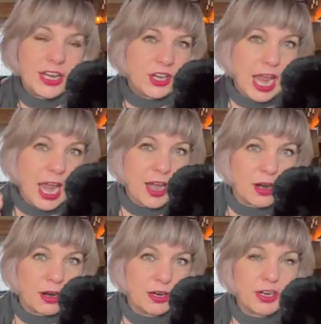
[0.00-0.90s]

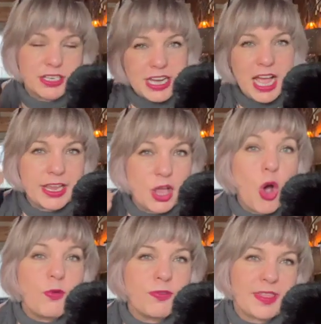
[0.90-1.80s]
hair, you're dyeing
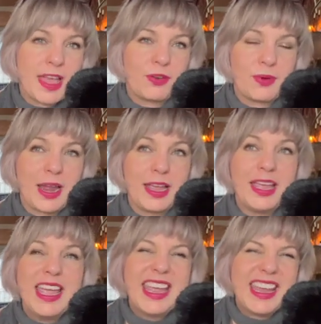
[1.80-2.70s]
over that gray,
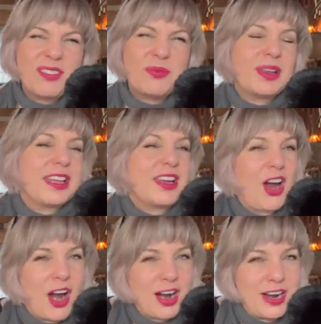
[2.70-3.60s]
it's really
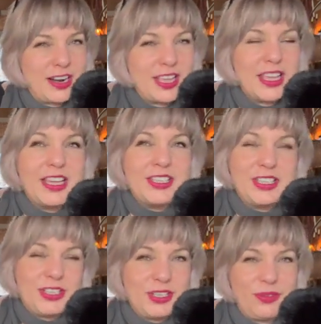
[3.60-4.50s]
hard
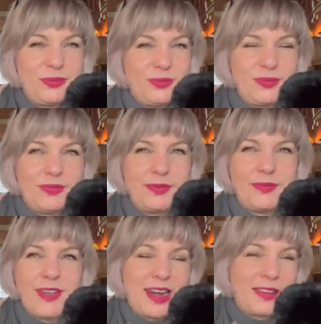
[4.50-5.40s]
to do
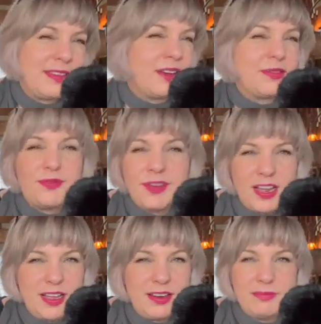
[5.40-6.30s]
fantasy or
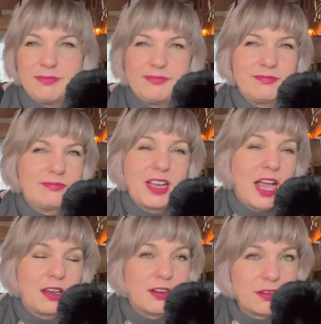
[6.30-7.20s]
fun
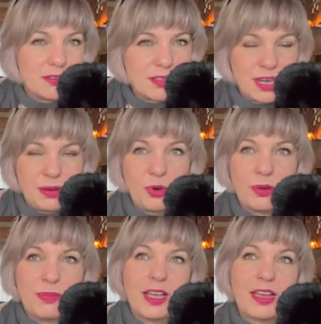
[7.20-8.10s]
colors anymore
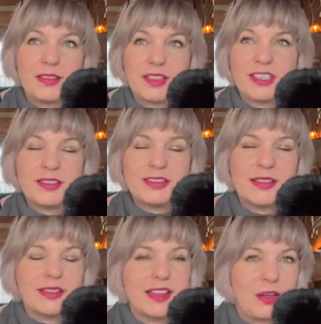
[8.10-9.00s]
because it just
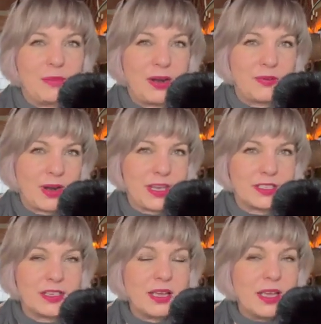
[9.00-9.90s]
doesn't come out
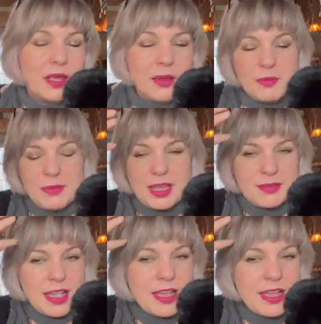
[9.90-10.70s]
right. Because